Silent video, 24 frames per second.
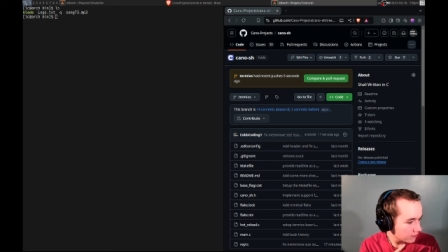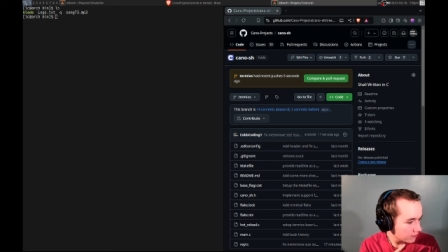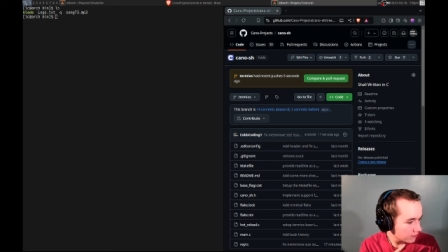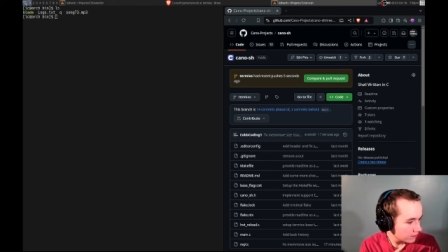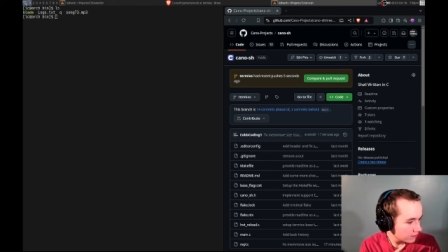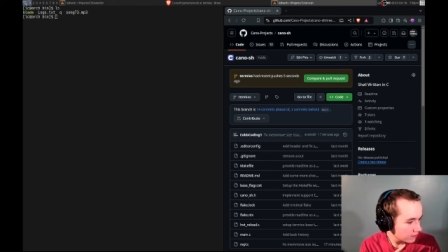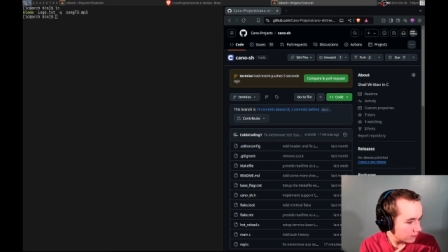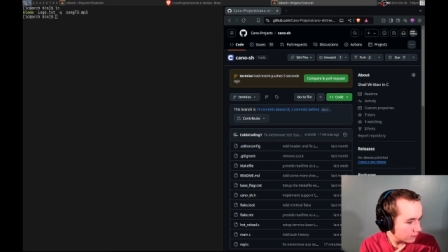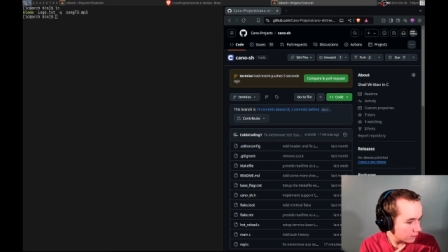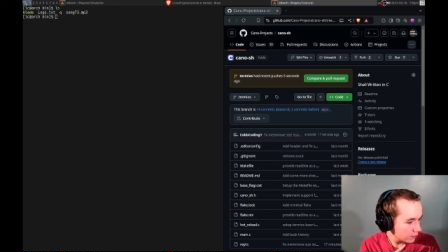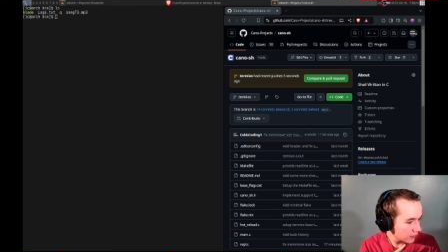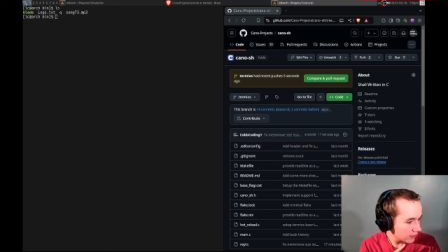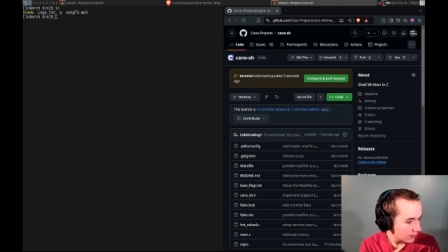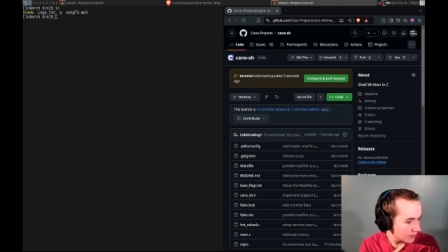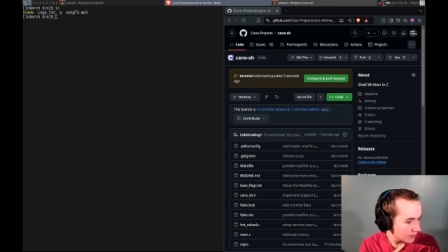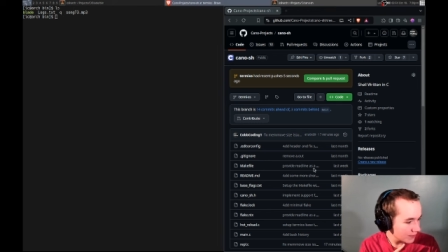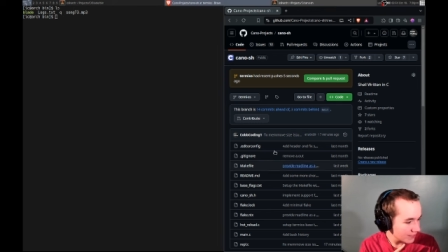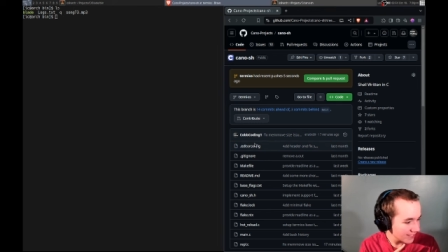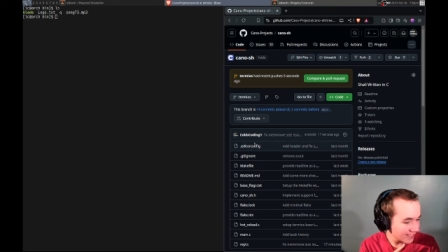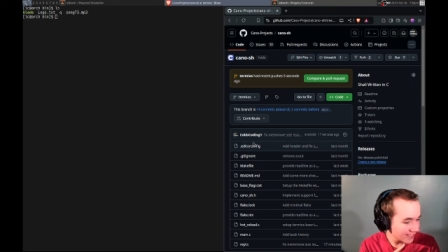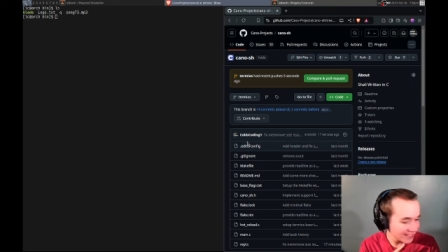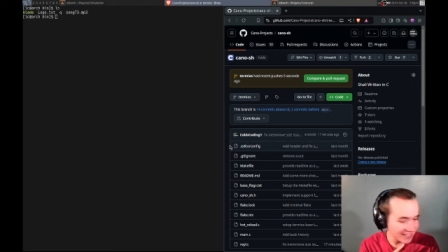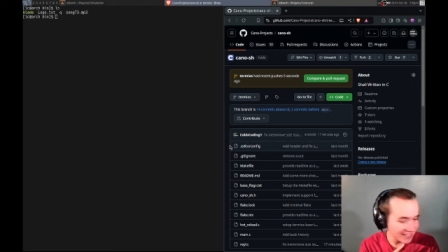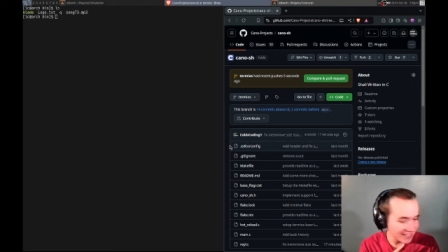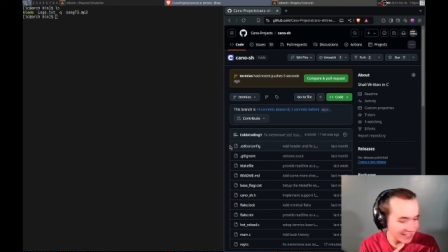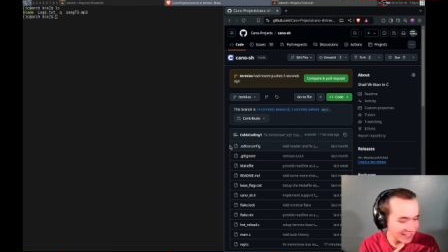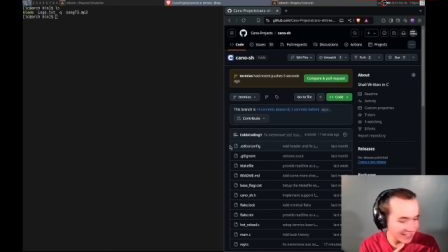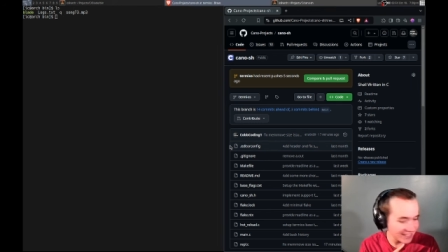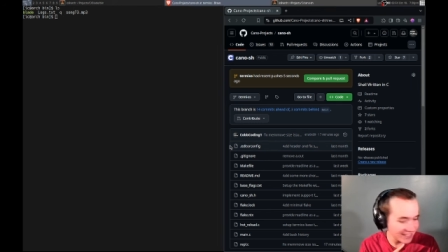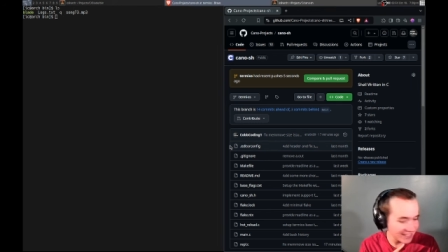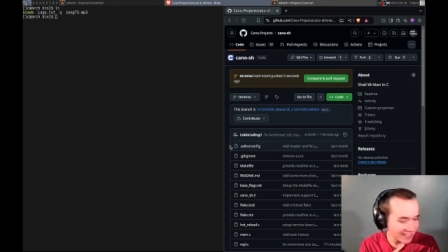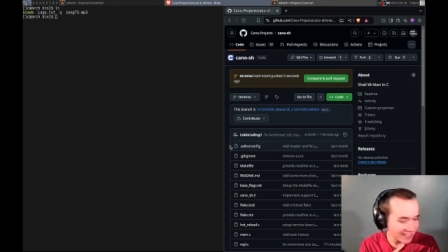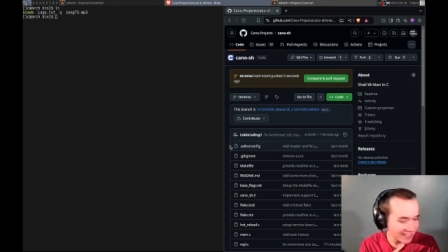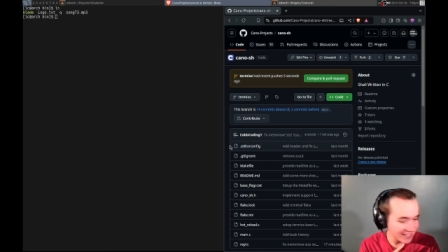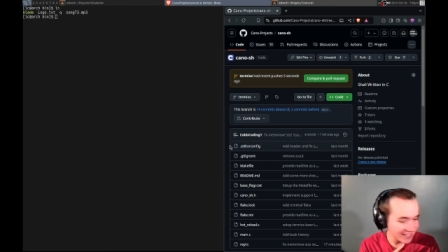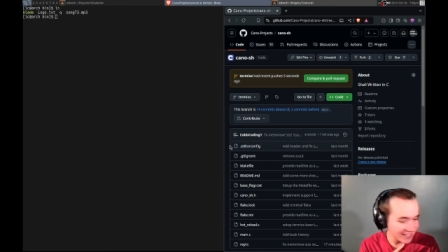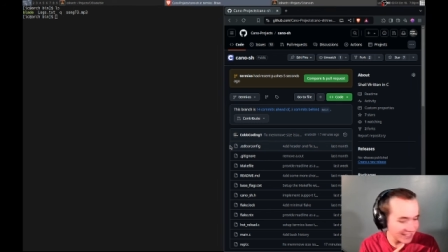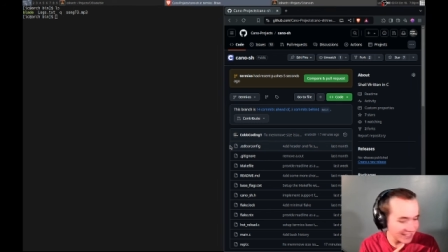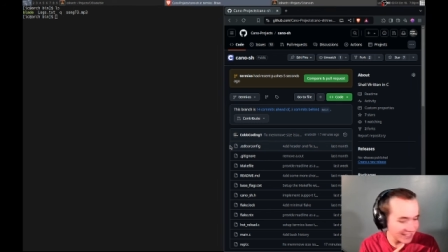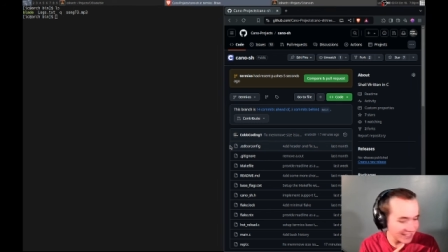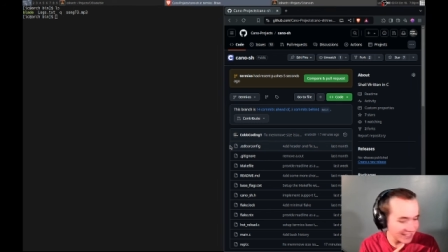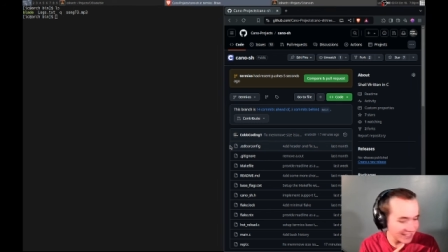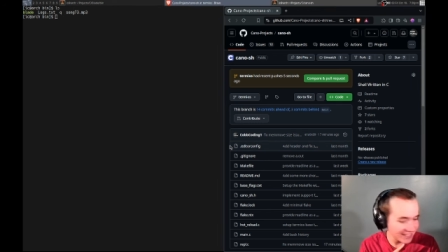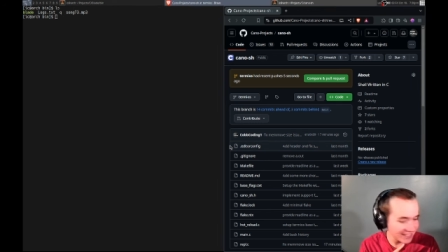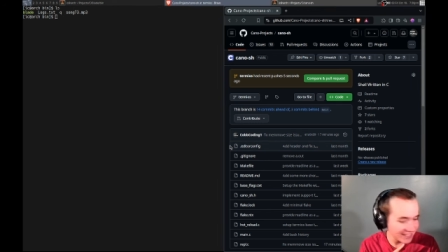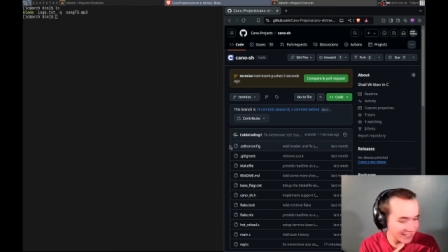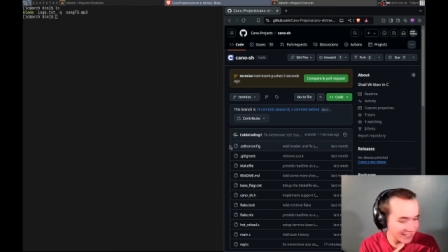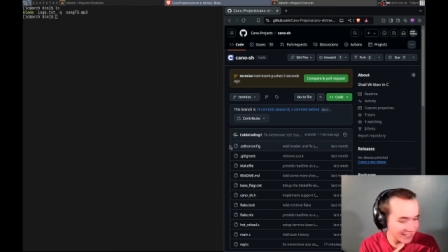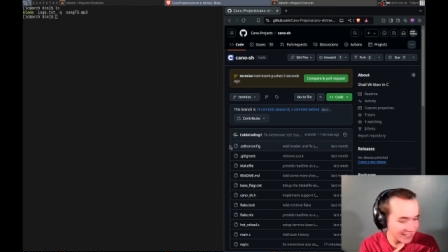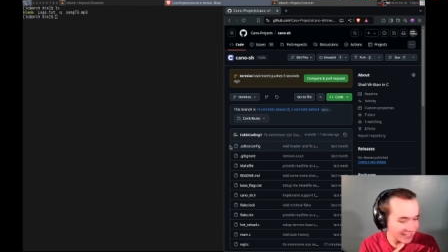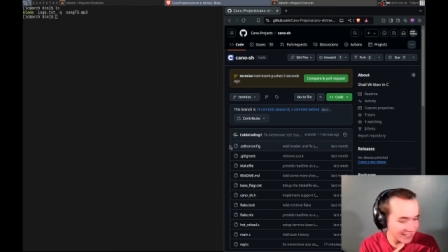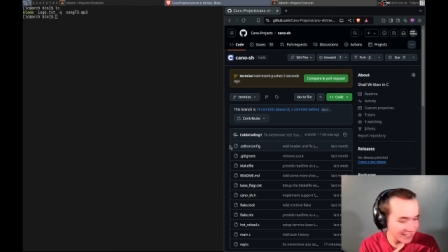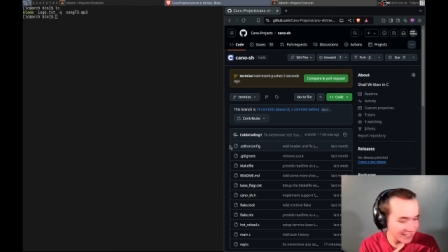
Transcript: Wave music, this is a head for true.